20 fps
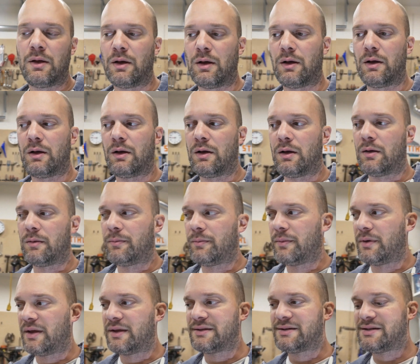
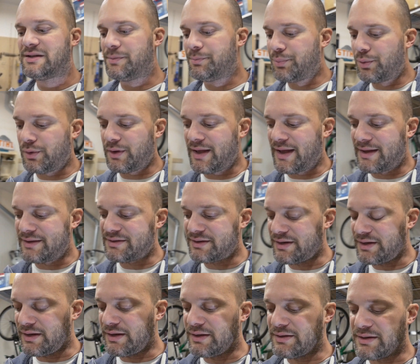um, as simple as
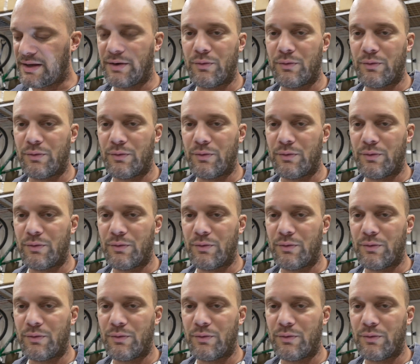it is.